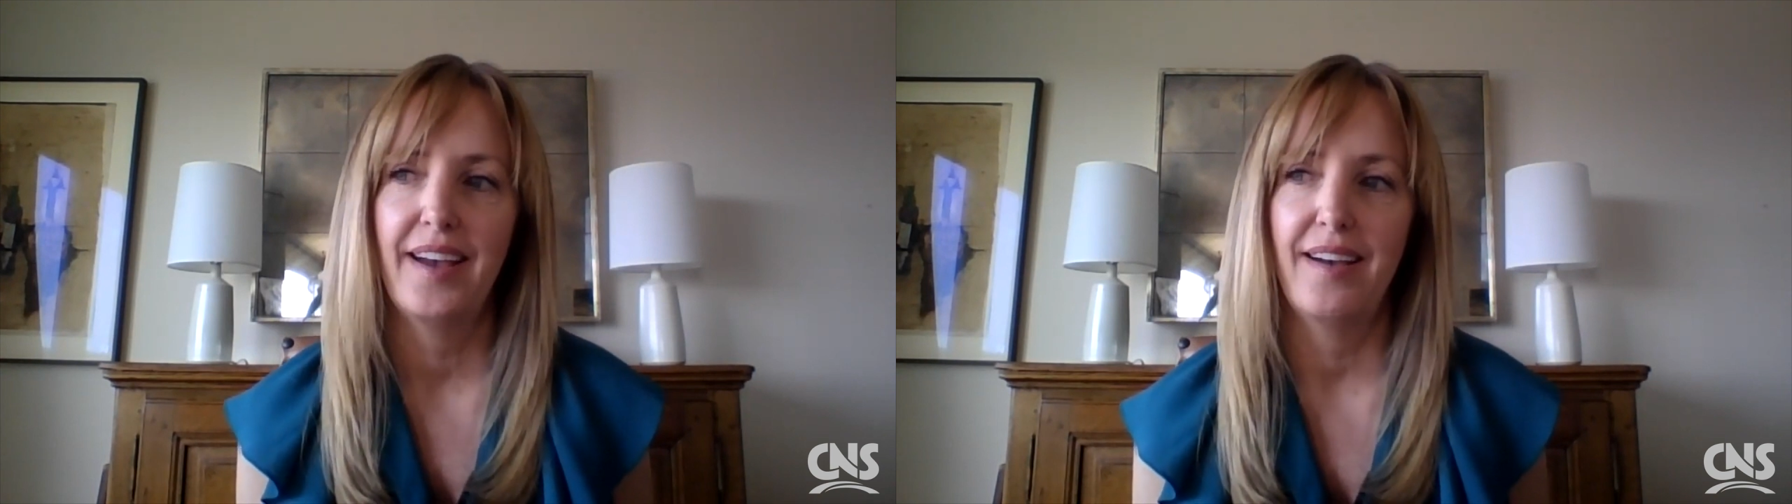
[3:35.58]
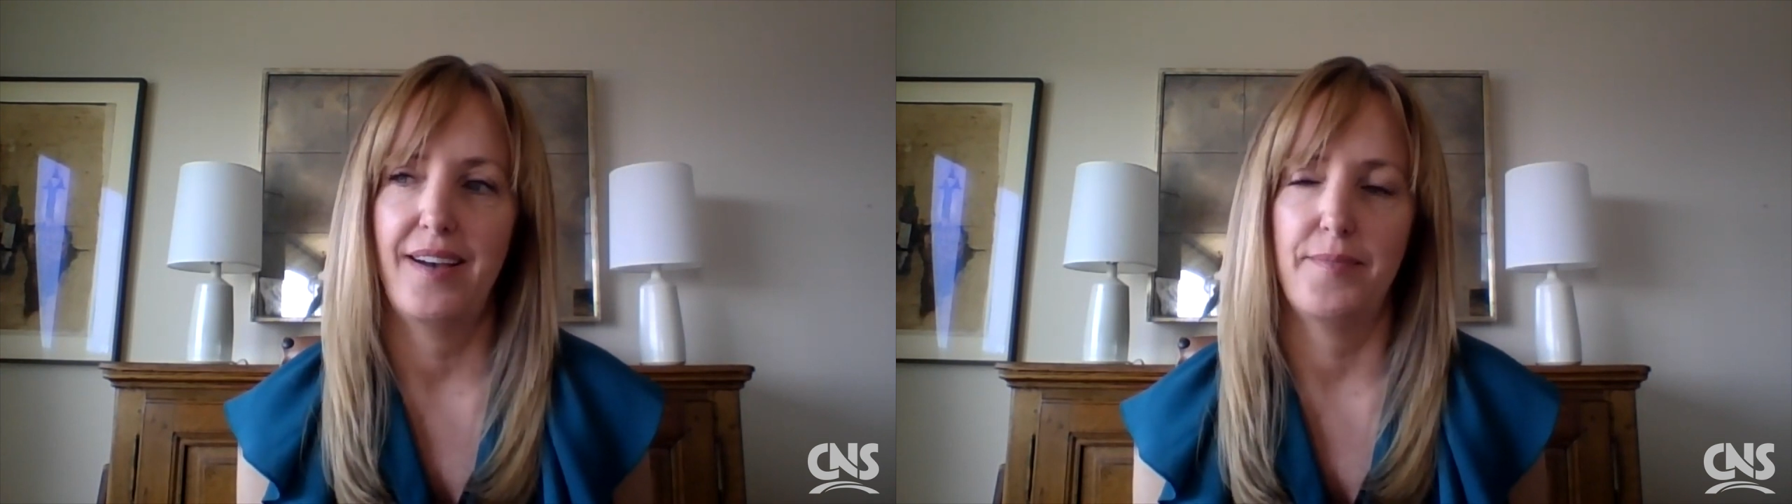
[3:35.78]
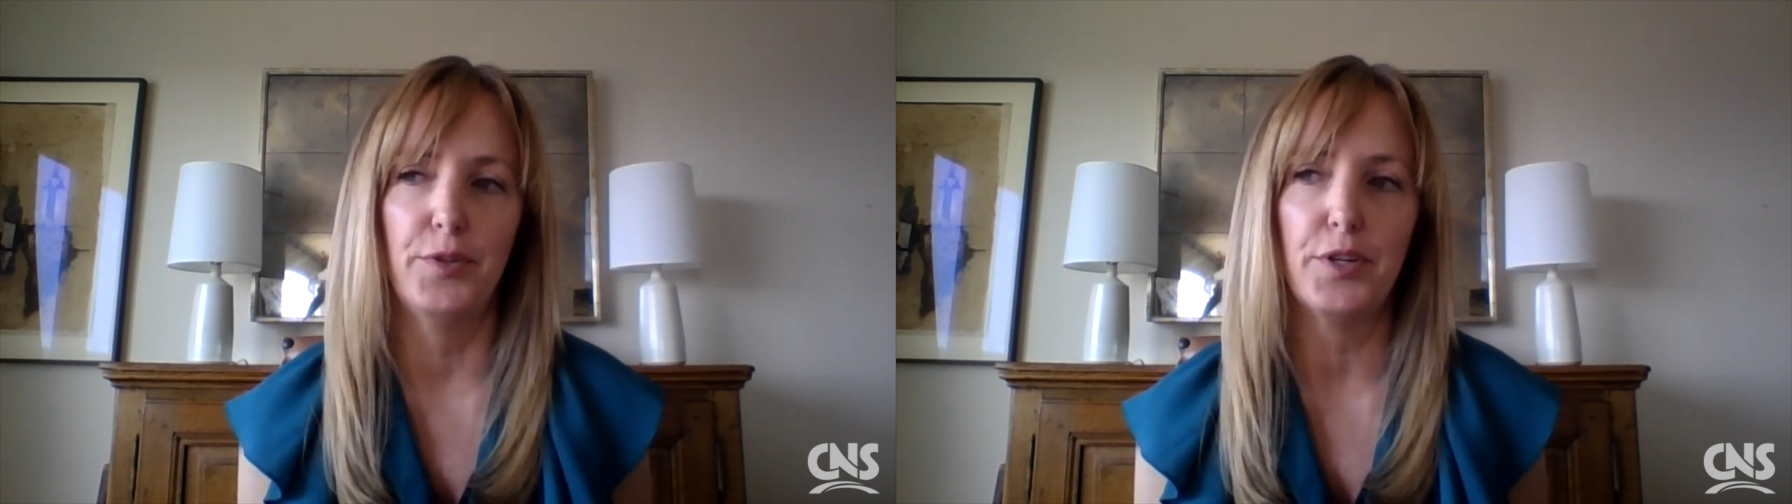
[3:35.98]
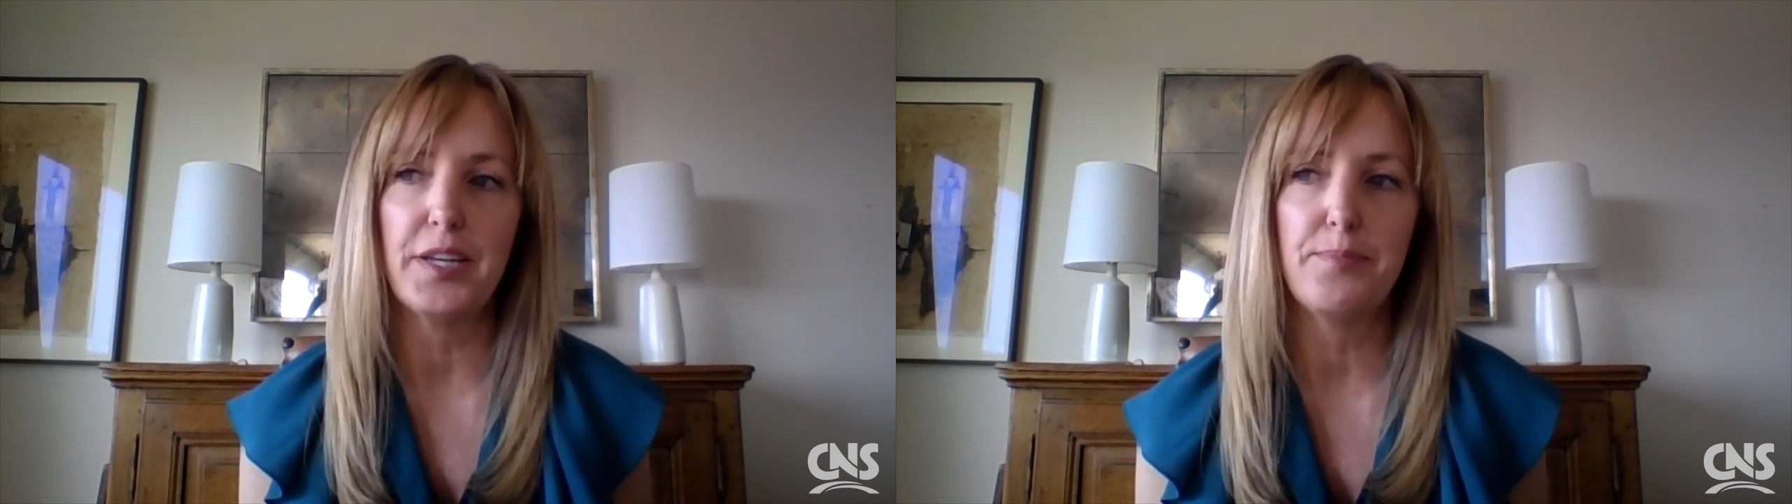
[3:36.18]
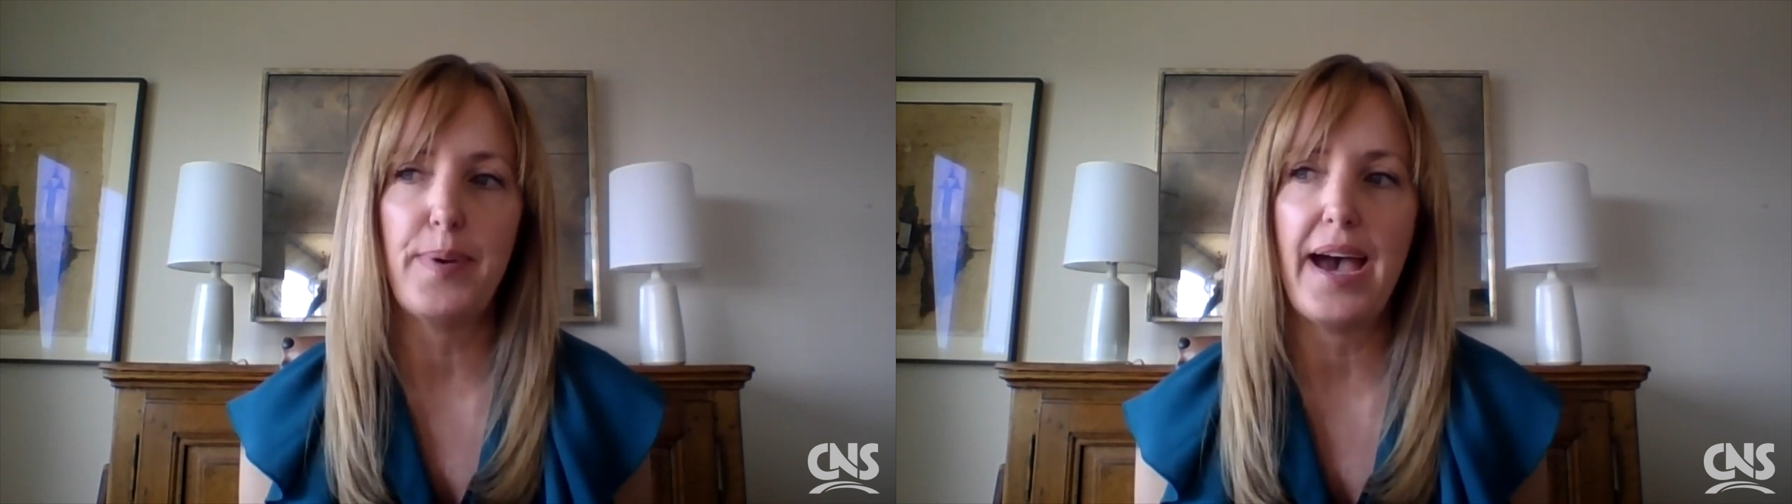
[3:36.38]
looking
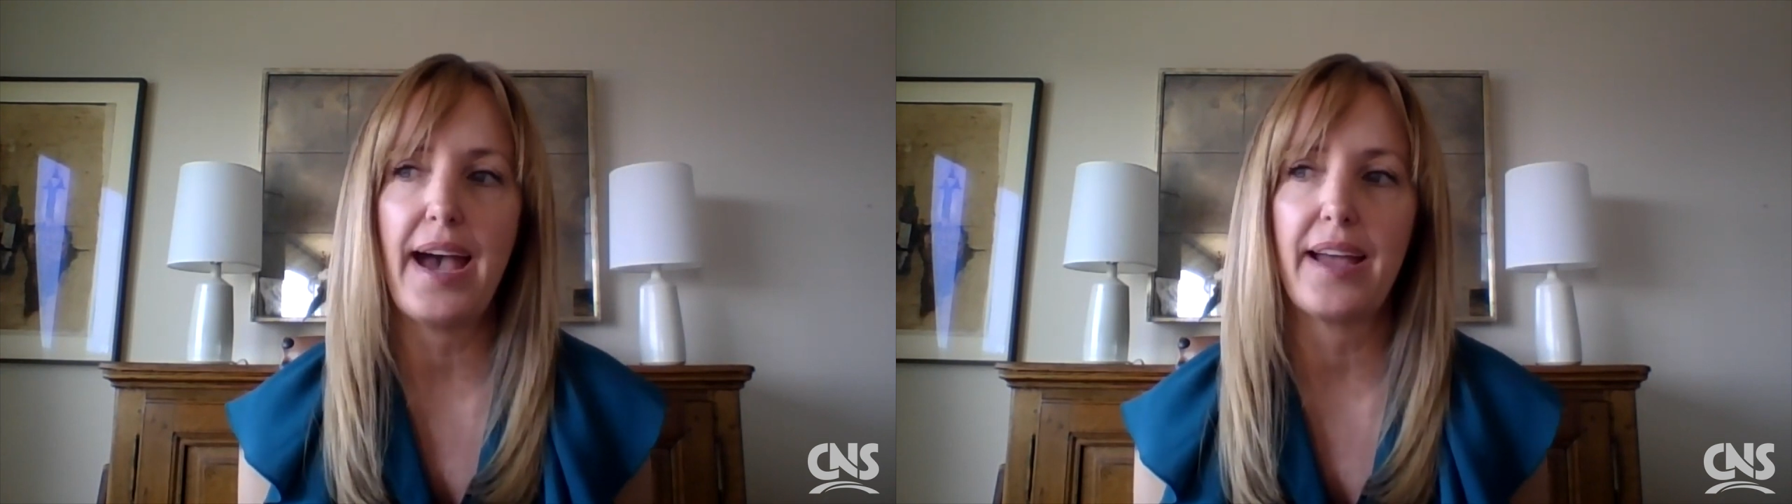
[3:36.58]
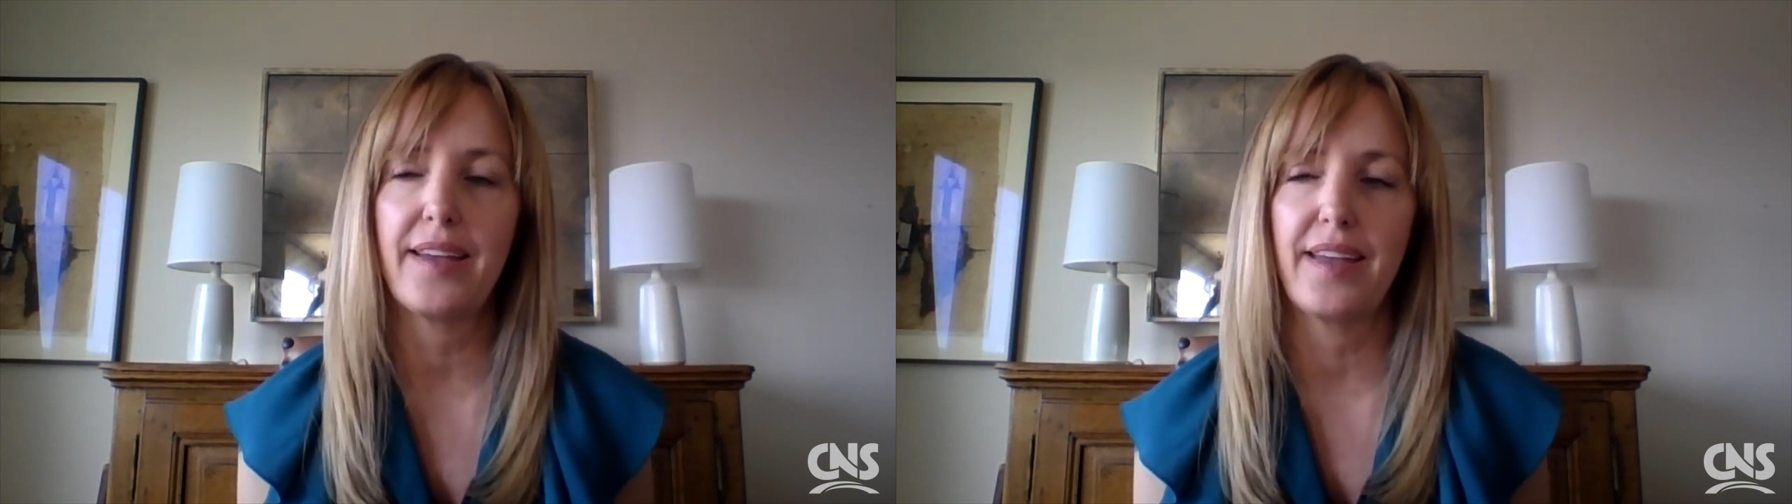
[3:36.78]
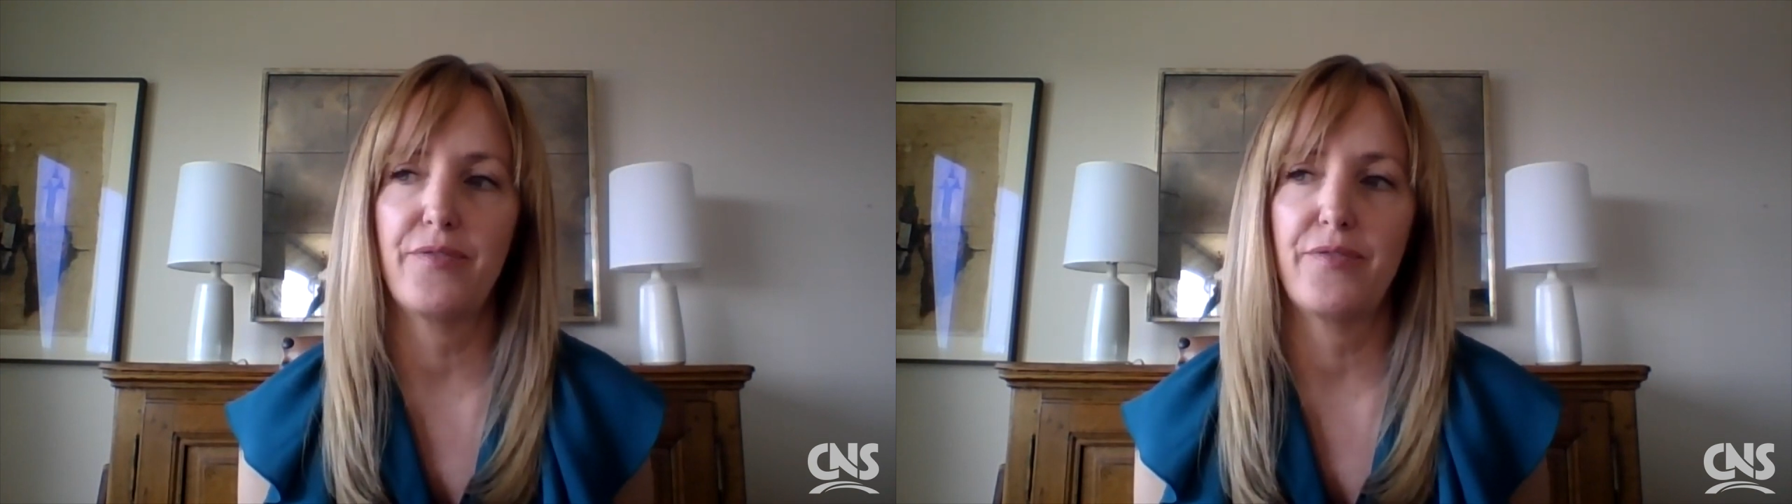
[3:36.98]
back, if